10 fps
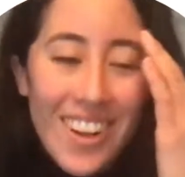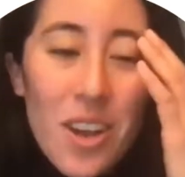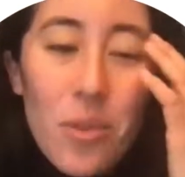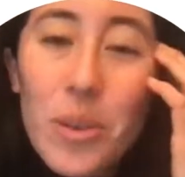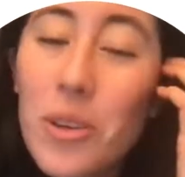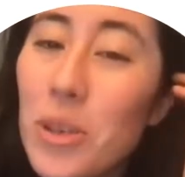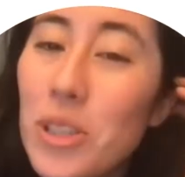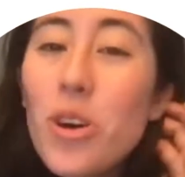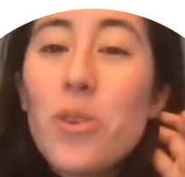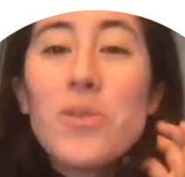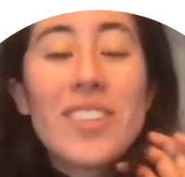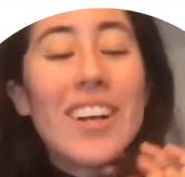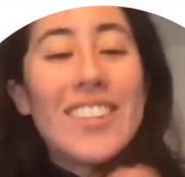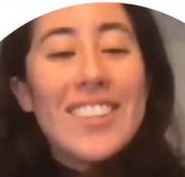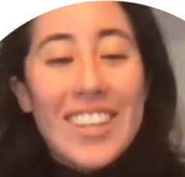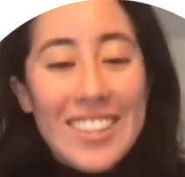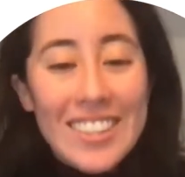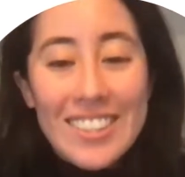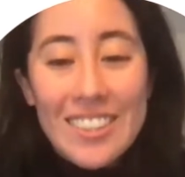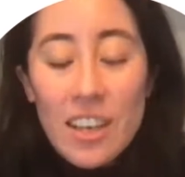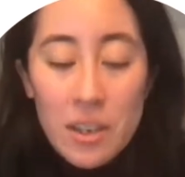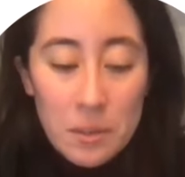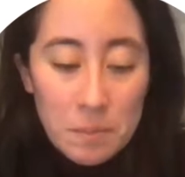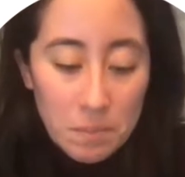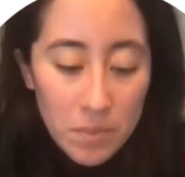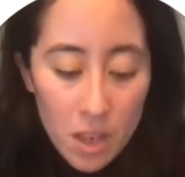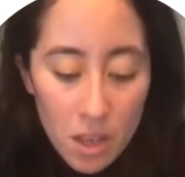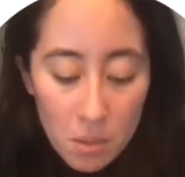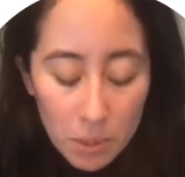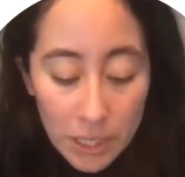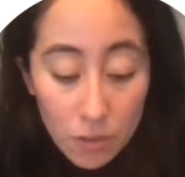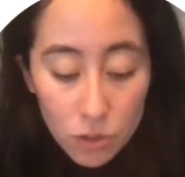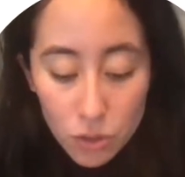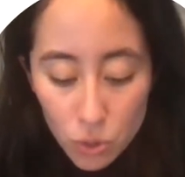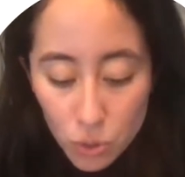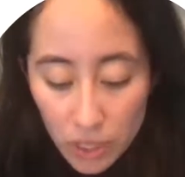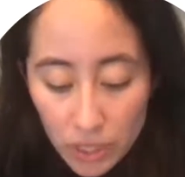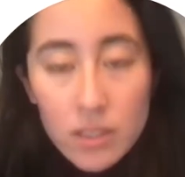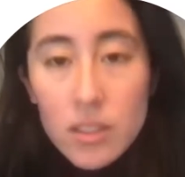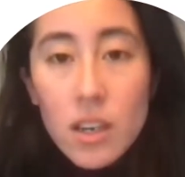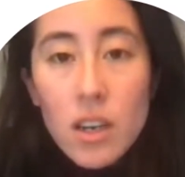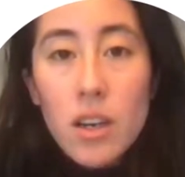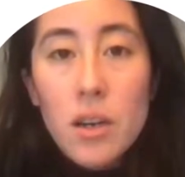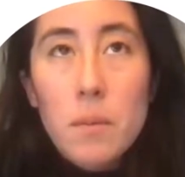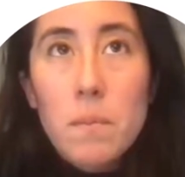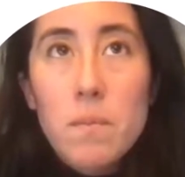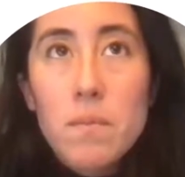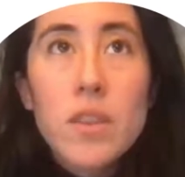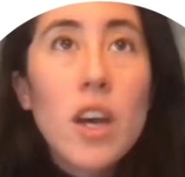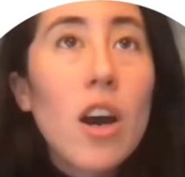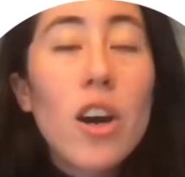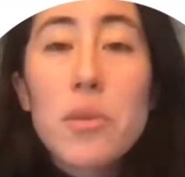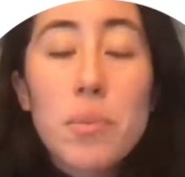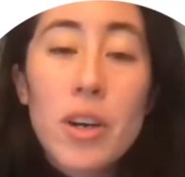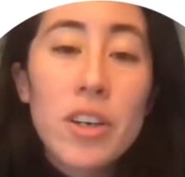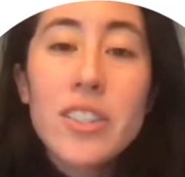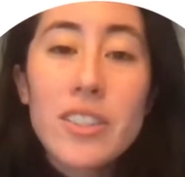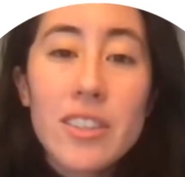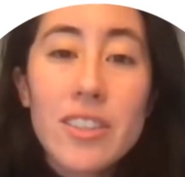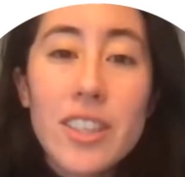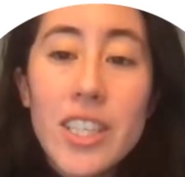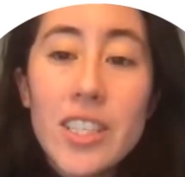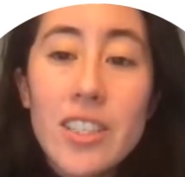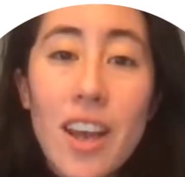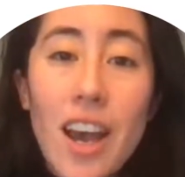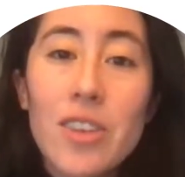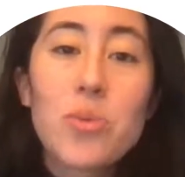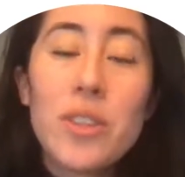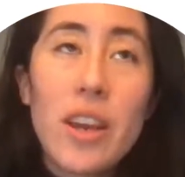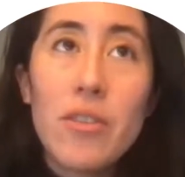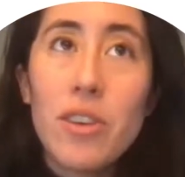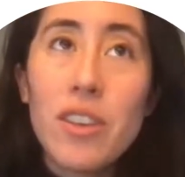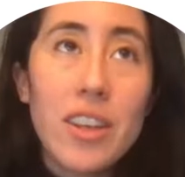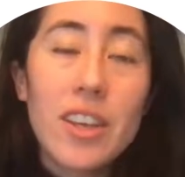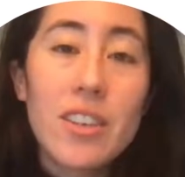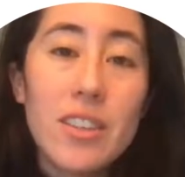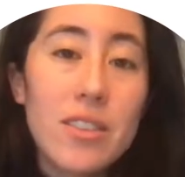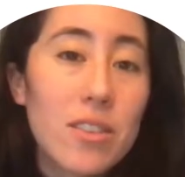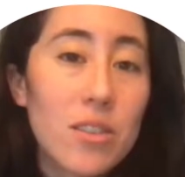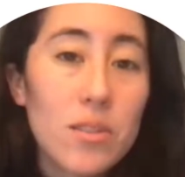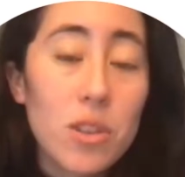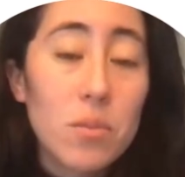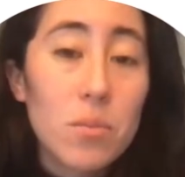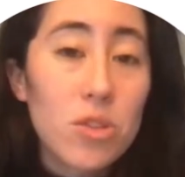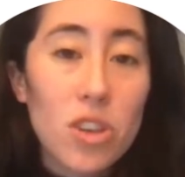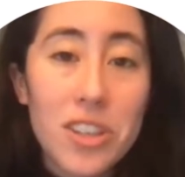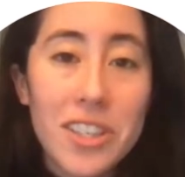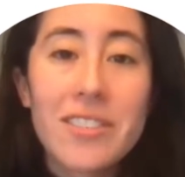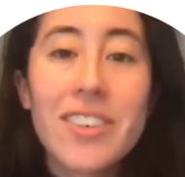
we don't sell it like this. But yeah, for students, the hard part is, as with everything, is, starting.